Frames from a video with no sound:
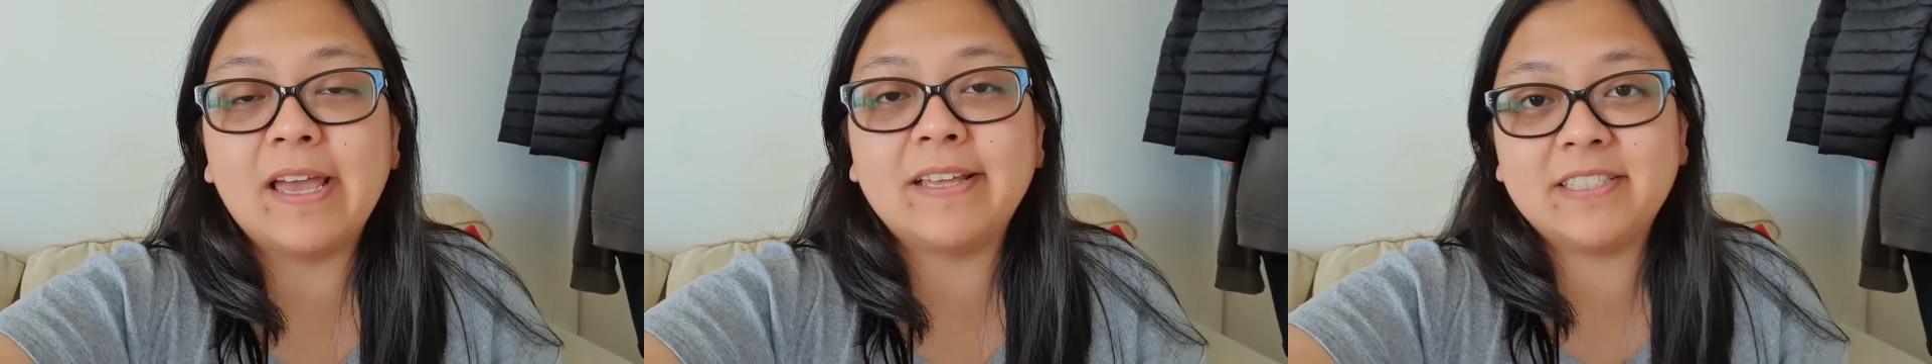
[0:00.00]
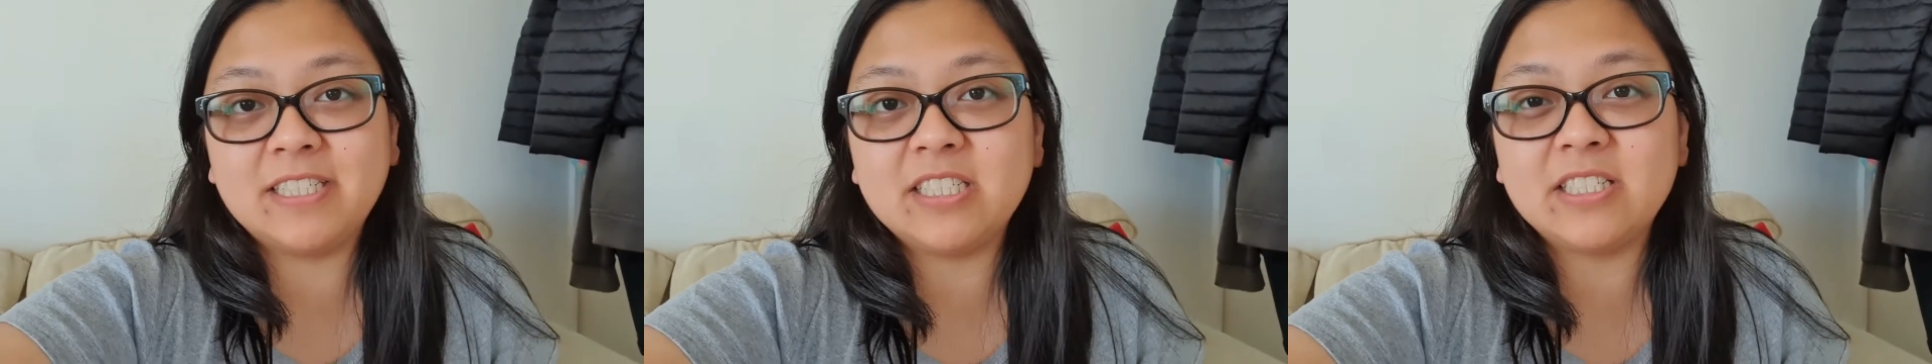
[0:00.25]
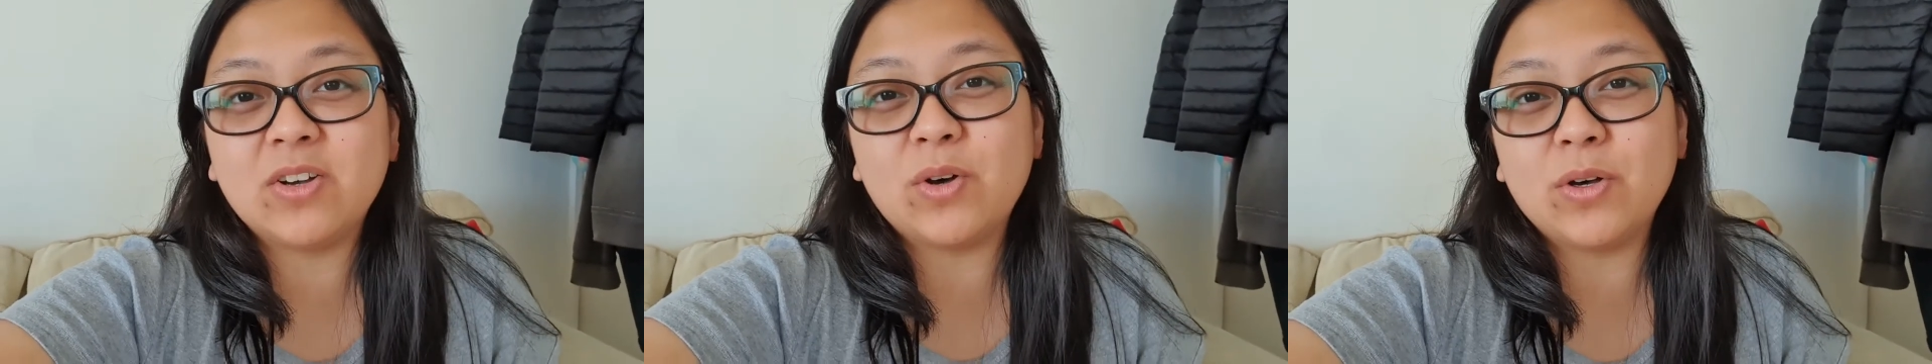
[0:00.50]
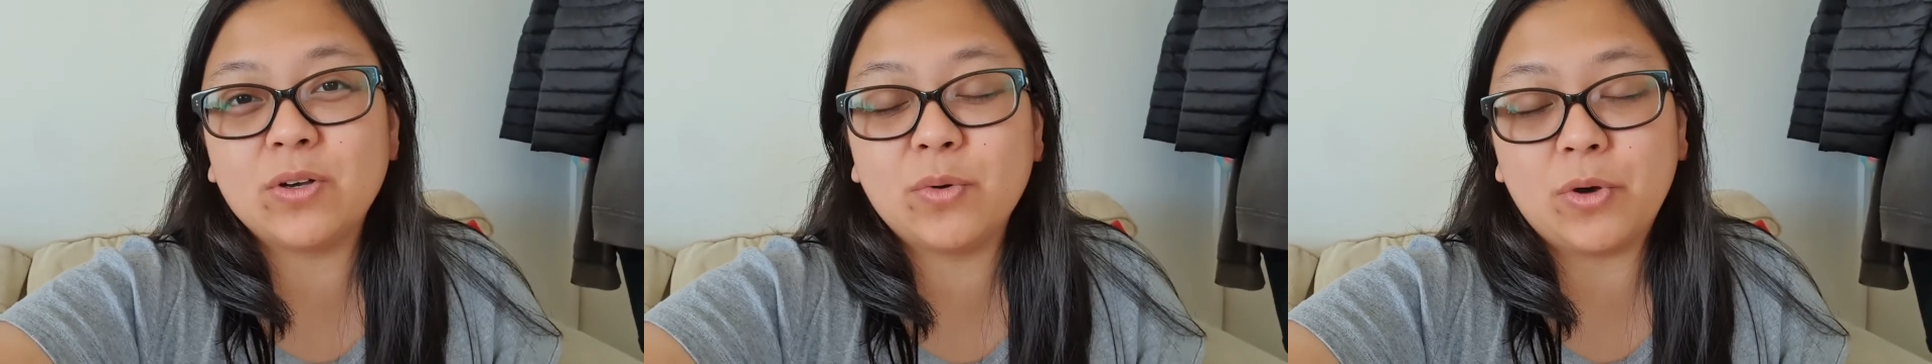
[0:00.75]
and she's
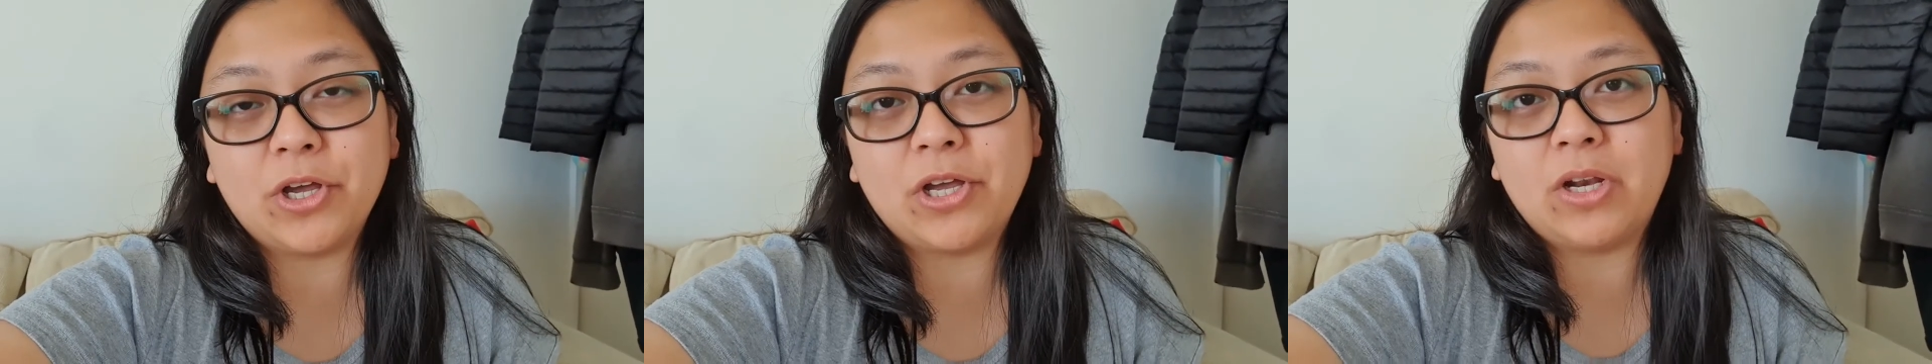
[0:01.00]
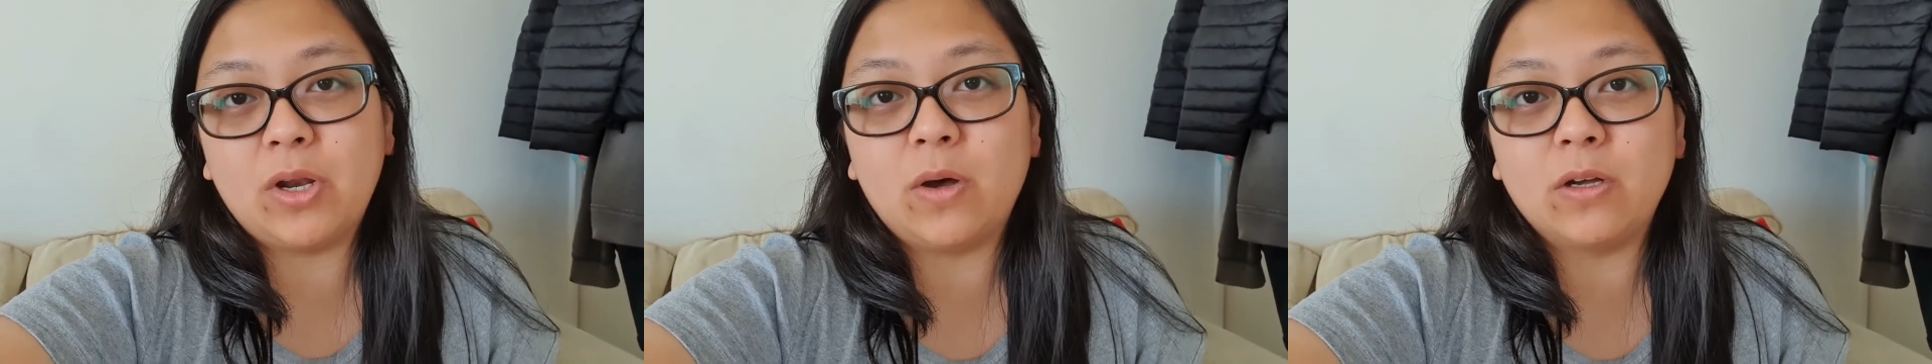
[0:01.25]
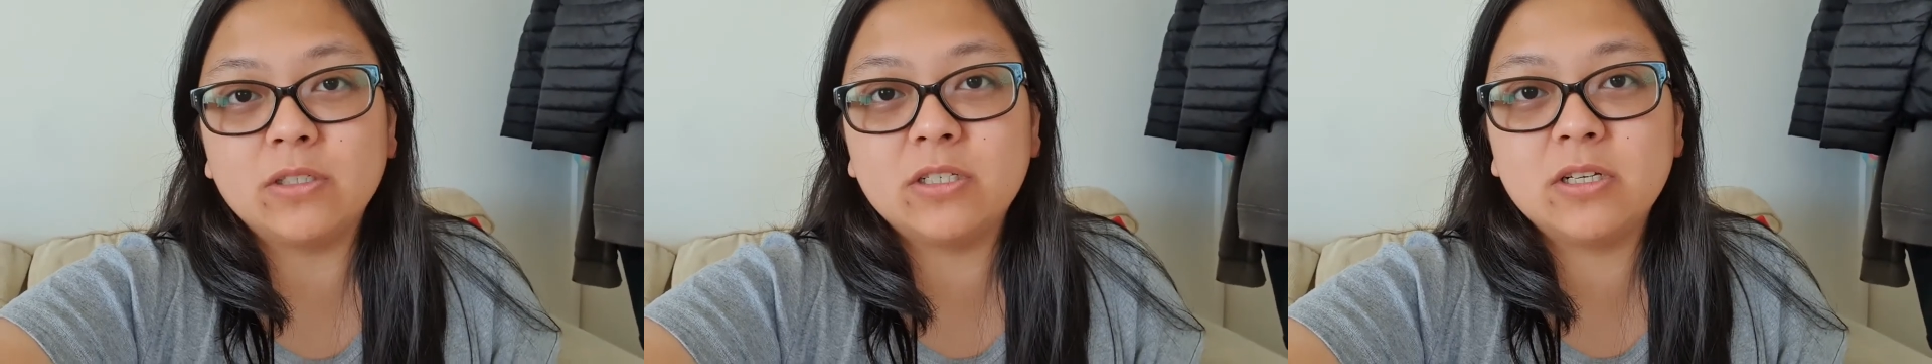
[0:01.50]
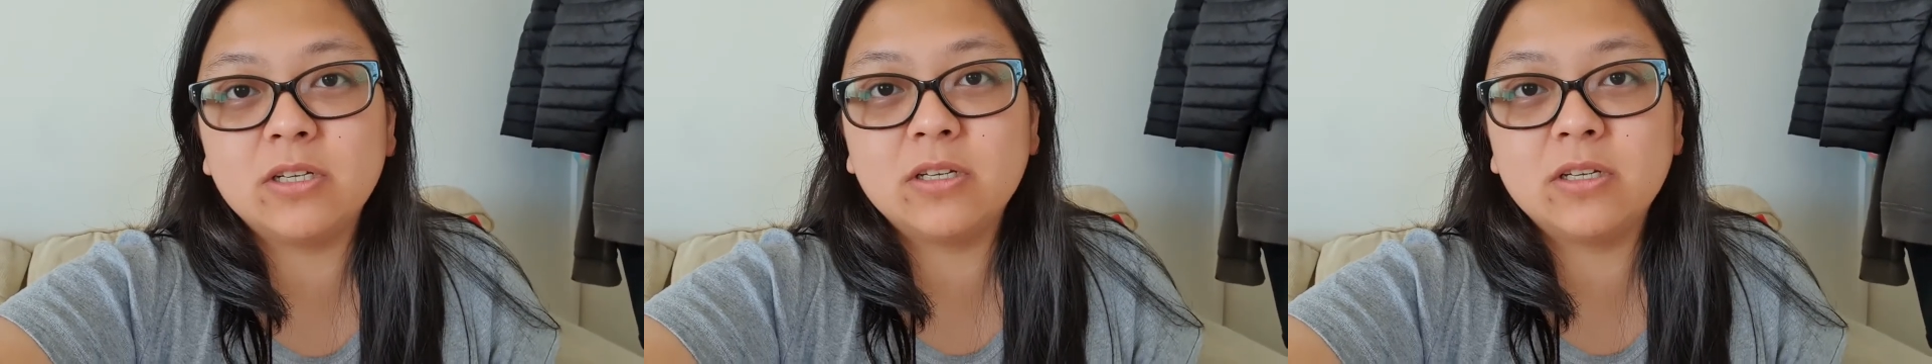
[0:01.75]
got quite a lot.